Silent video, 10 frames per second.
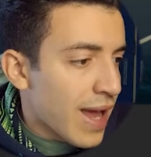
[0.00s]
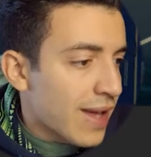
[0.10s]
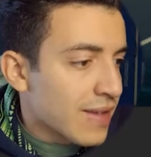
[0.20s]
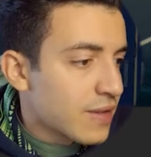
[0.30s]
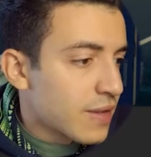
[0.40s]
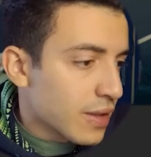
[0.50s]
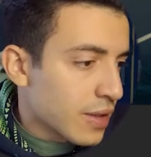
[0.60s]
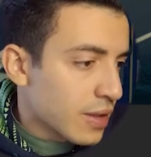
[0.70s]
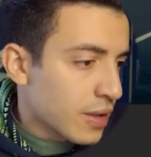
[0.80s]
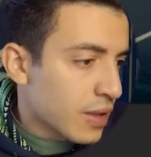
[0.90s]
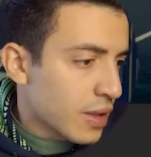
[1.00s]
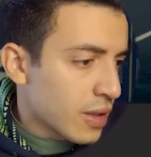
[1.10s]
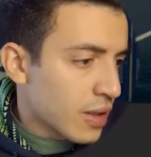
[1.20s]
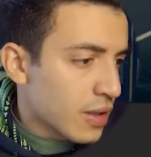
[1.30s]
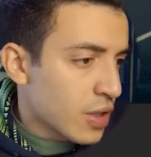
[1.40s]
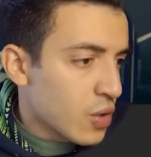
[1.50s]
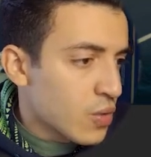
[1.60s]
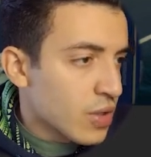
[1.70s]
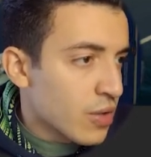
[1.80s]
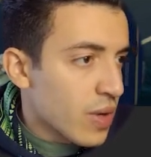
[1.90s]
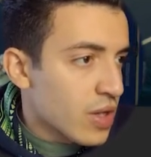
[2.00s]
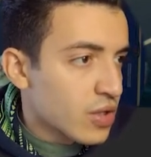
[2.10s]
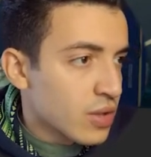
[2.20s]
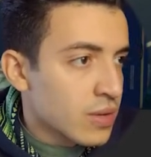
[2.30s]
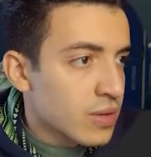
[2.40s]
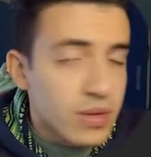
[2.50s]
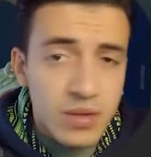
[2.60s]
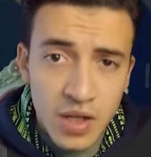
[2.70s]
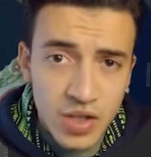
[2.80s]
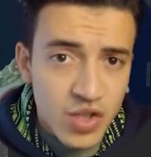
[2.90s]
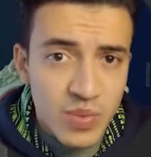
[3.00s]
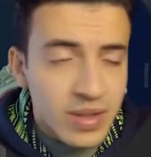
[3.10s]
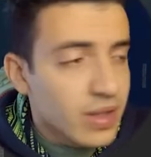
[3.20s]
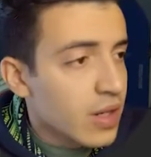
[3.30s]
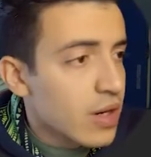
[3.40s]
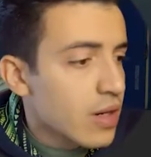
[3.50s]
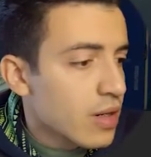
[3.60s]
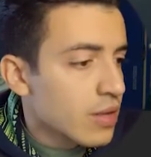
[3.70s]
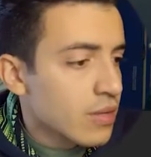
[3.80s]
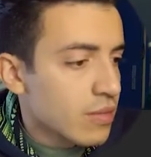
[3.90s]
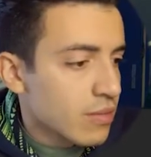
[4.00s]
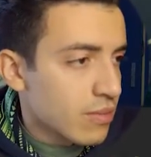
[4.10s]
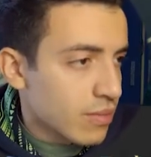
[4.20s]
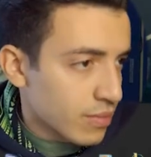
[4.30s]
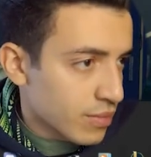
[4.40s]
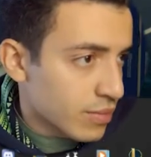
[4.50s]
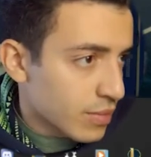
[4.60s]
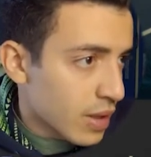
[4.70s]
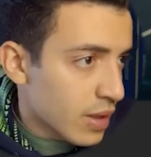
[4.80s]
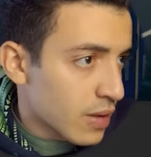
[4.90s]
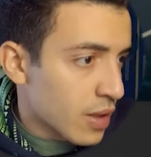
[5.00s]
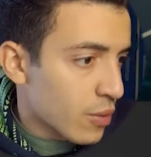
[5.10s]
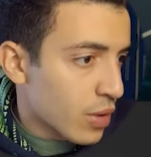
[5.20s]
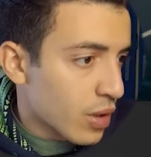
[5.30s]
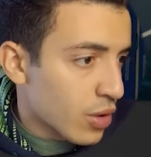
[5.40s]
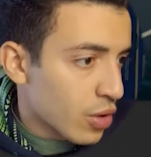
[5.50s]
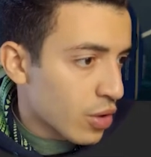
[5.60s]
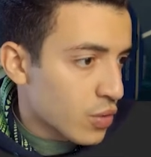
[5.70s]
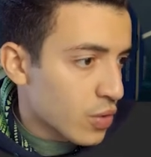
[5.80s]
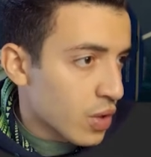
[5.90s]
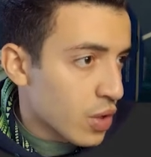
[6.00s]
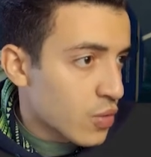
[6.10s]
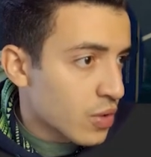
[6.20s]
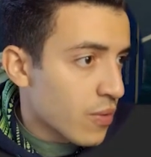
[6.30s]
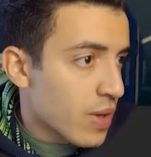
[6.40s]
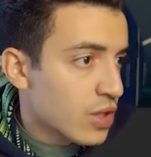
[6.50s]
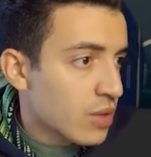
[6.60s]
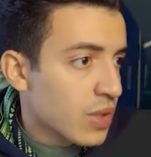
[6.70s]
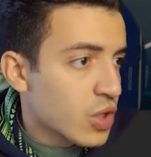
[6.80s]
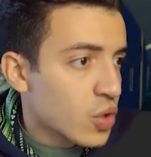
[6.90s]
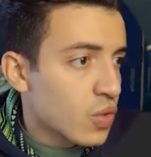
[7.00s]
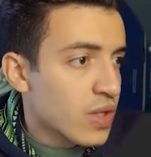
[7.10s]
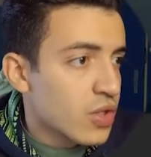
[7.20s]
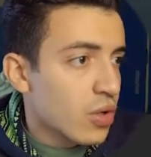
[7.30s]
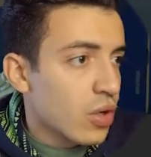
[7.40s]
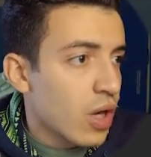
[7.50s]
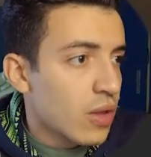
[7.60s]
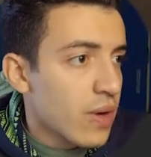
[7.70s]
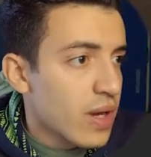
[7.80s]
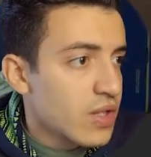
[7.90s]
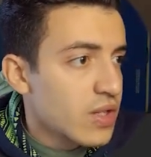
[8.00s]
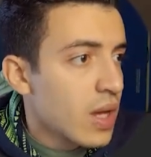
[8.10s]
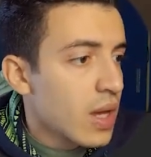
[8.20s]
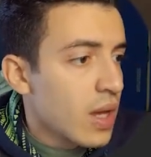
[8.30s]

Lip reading: add a hue saturation adjustment layer, and then we're gonna go to the hue saturation, make sure it's on colorize,